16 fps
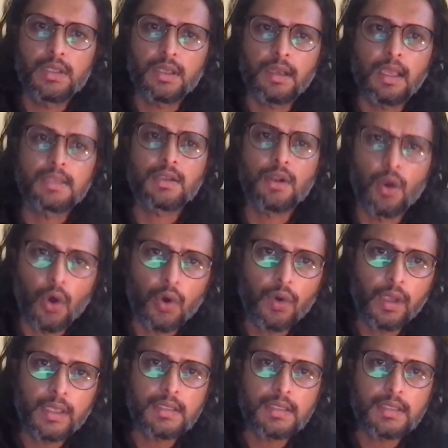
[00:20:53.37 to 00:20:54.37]
And as
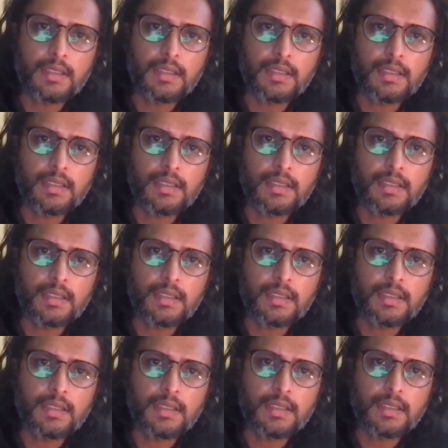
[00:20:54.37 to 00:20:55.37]
long as they were able to
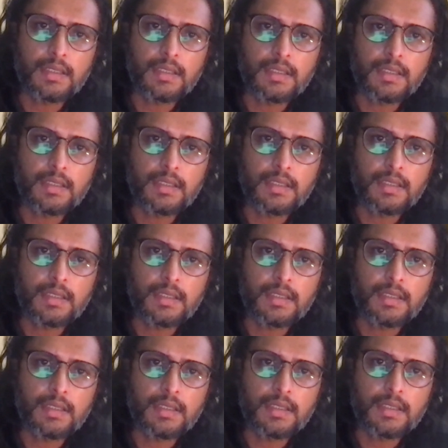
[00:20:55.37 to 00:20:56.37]
engage with them,
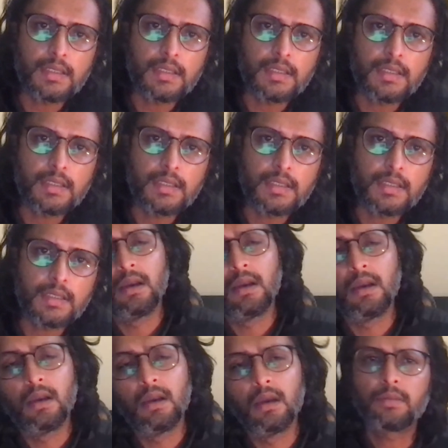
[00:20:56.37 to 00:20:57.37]
explore them,
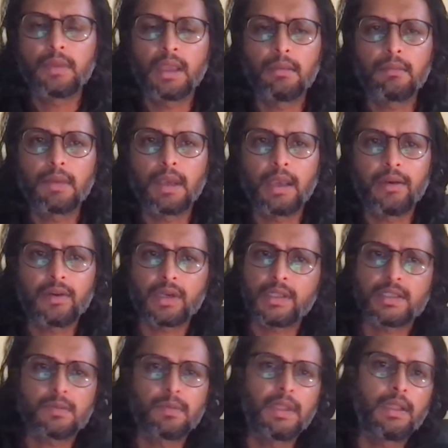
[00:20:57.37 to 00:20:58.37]
learn from them, and
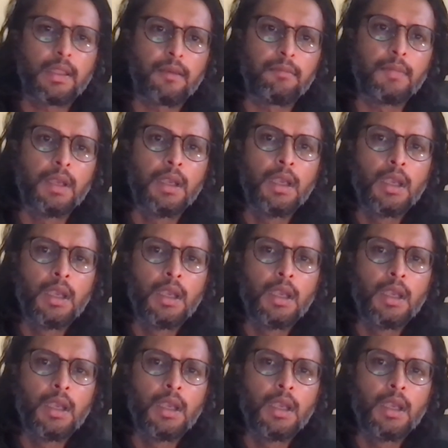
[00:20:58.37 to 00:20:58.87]
transmit them,